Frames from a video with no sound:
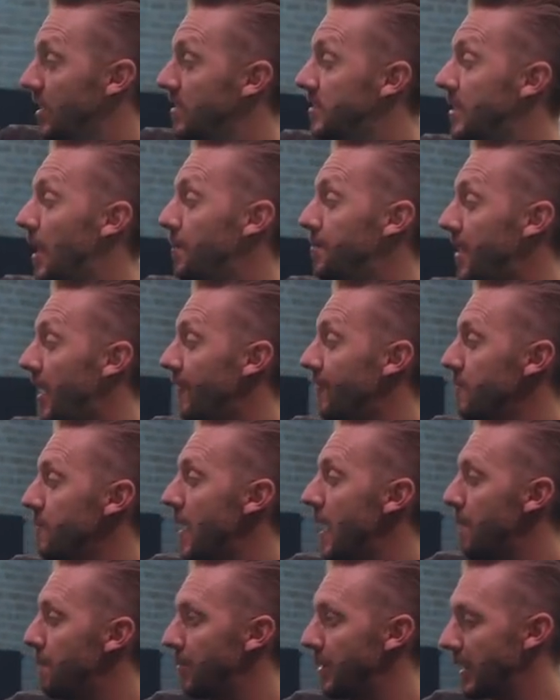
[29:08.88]
can stop that from
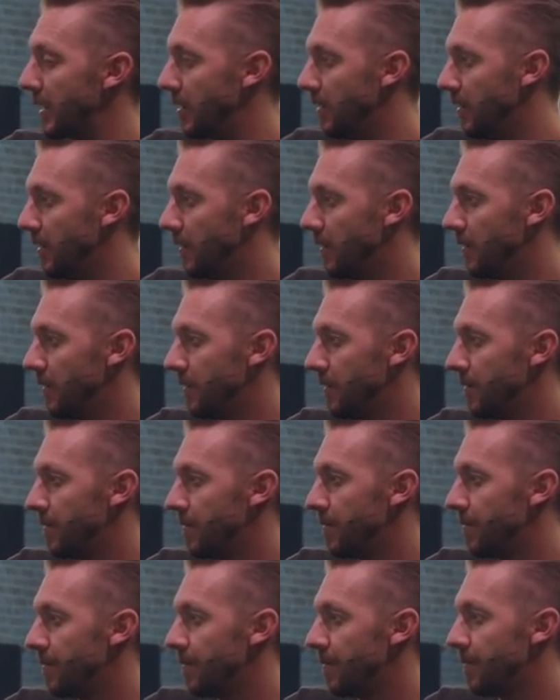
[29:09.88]
happening.
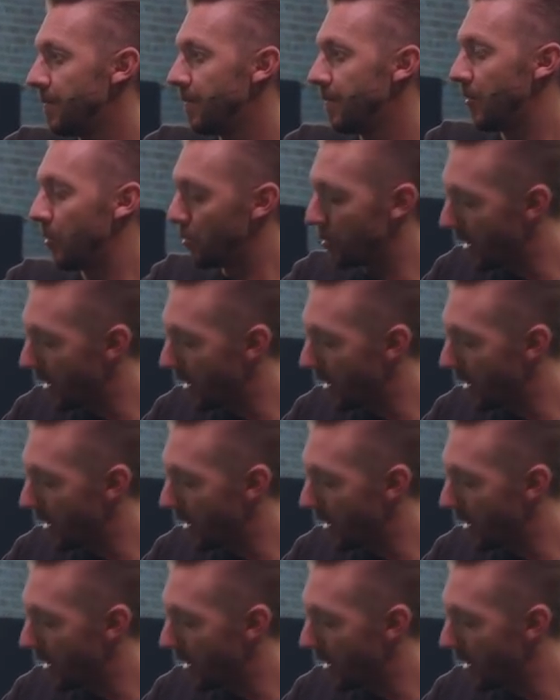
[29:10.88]
The